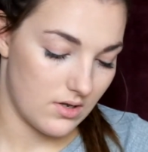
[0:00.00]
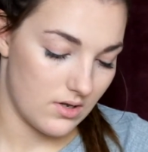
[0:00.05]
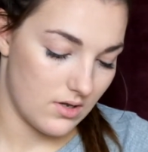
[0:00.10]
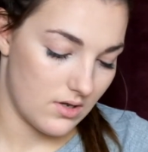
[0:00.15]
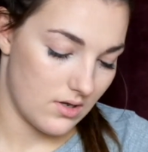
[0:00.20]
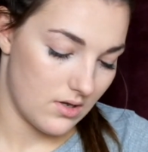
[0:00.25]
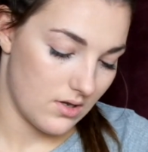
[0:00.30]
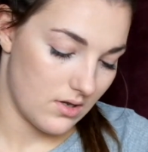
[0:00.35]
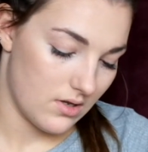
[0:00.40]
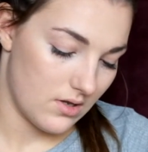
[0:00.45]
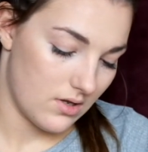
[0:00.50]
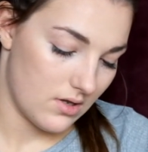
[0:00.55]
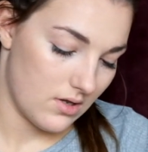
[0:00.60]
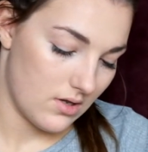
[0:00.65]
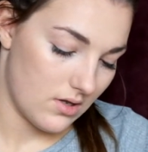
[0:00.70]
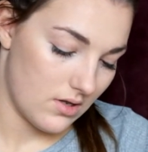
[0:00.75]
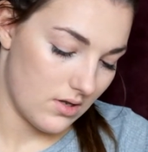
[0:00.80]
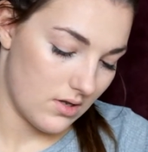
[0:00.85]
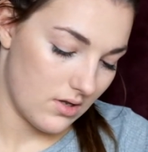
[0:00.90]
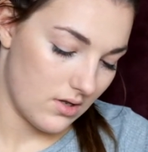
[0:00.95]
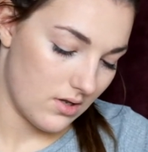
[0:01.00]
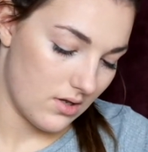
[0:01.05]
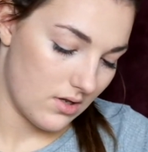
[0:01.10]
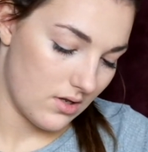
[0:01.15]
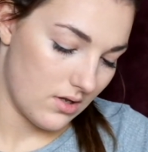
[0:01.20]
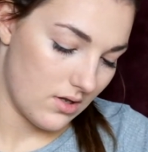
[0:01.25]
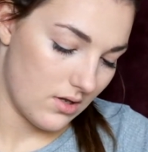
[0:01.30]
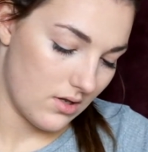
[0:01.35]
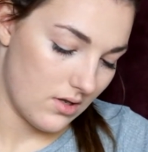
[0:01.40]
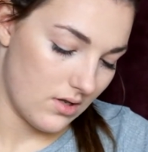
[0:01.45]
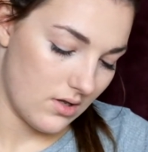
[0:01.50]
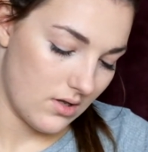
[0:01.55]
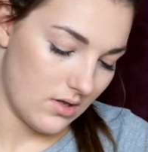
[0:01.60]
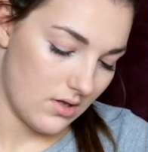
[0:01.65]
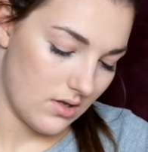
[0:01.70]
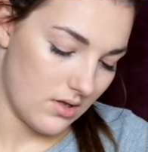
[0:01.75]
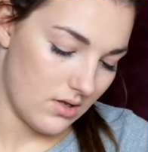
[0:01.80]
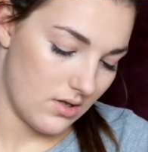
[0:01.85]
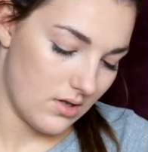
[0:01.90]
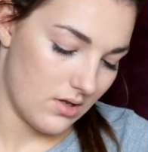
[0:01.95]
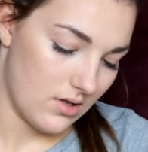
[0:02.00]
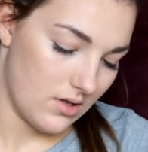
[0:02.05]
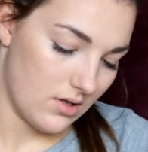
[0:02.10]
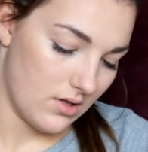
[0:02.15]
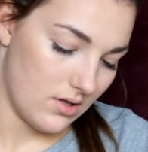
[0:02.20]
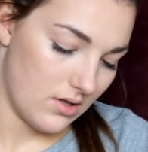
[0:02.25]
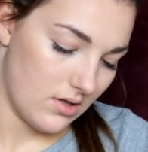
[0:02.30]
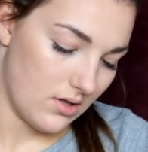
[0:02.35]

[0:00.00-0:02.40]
Nobody speaks.